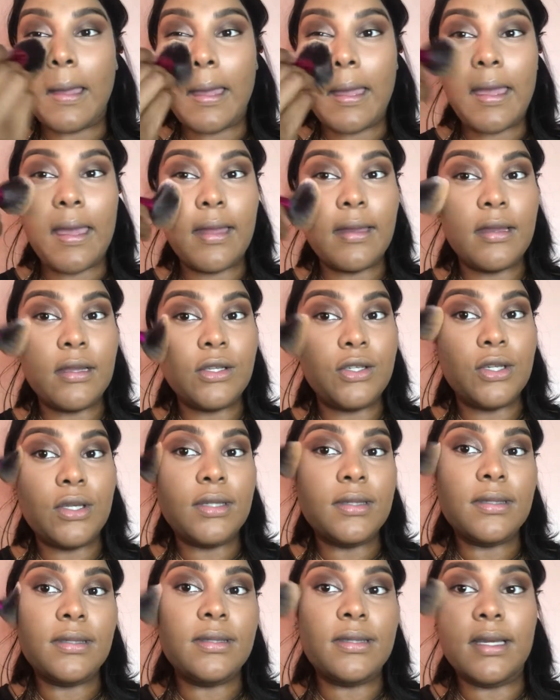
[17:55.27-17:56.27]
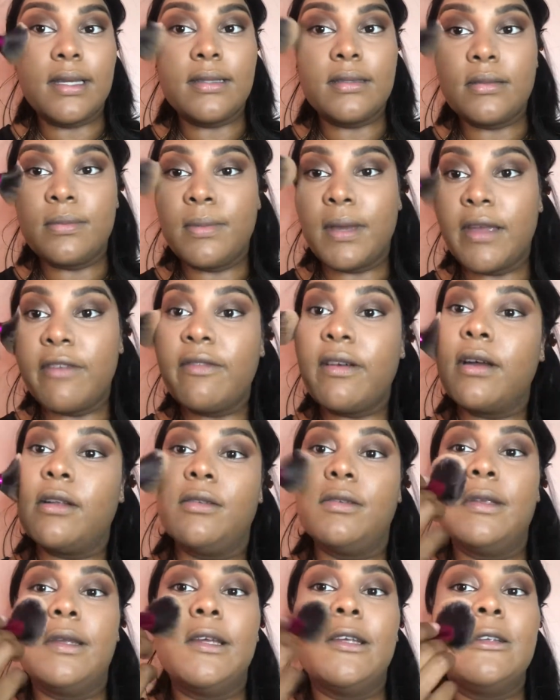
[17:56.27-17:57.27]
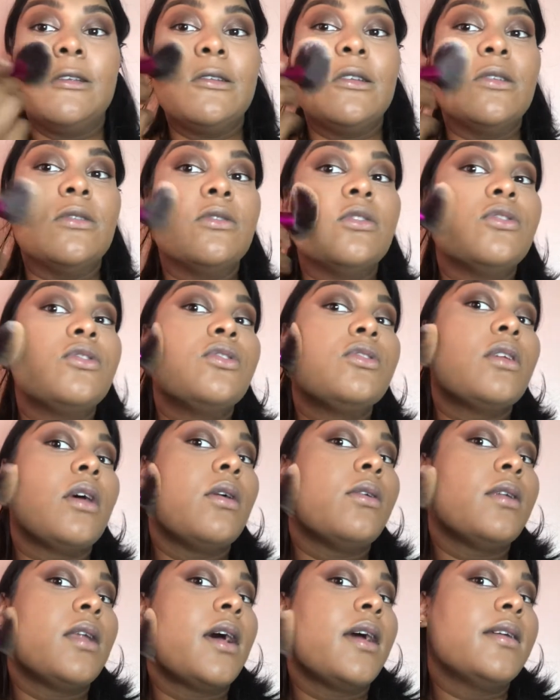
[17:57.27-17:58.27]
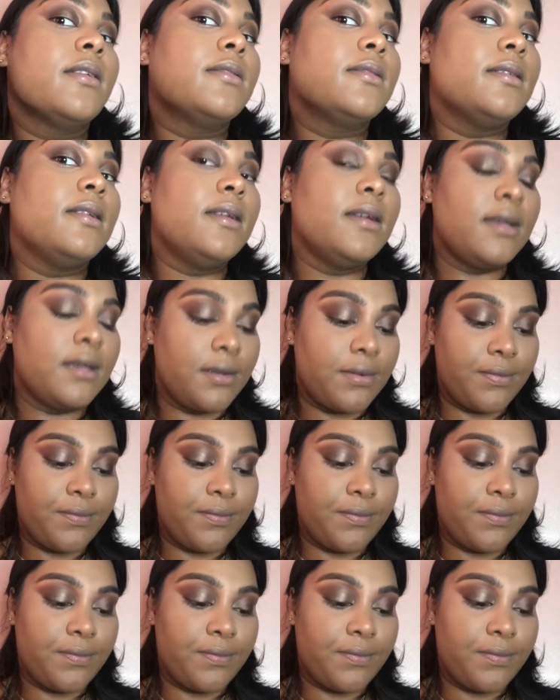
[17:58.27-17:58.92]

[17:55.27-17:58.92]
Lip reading: and it just sets my foundation so nicely.